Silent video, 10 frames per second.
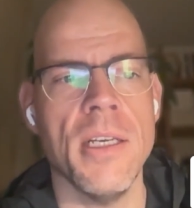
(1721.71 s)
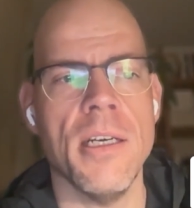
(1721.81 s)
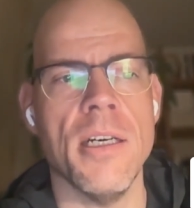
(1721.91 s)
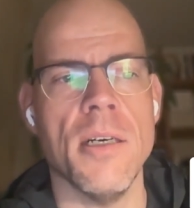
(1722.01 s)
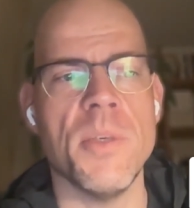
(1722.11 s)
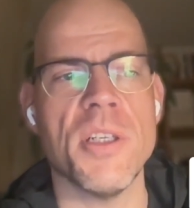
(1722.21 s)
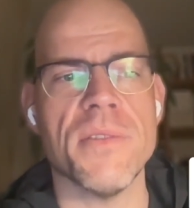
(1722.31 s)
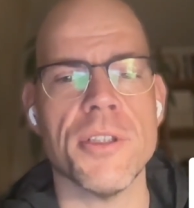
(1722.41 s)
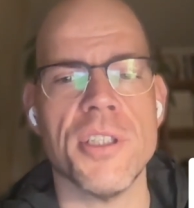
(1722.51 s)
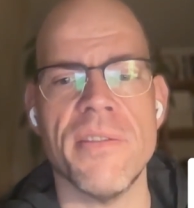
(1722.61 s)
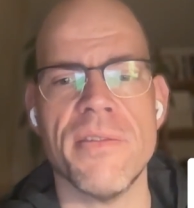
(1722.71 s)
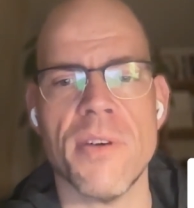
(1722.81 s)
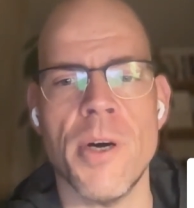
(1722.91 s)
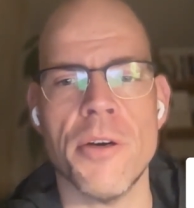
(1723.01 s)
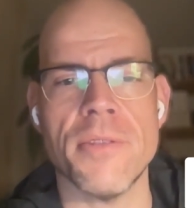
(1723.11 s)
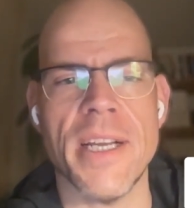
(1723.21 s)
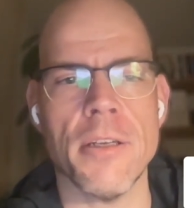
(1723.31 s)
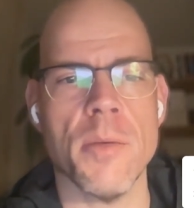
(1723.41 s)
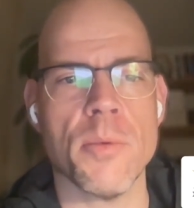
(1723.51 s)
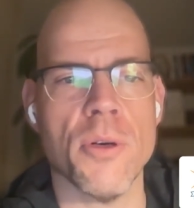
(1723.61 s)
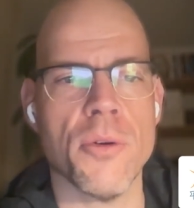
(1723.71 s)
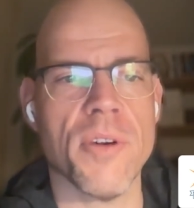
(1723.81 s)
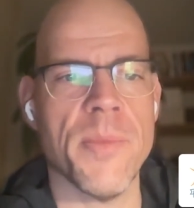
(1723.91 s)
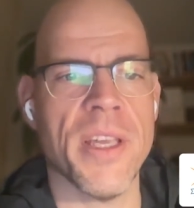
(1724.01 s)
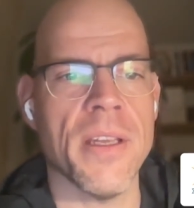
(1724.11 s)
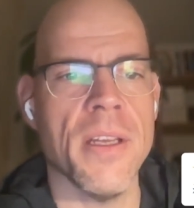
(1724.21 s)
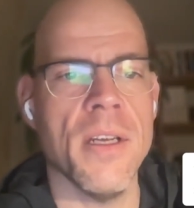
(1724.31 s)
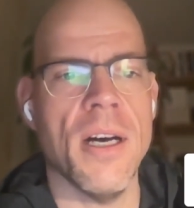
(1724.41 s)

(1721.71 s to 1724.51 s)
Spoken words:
a bit of a shift from our regular programming.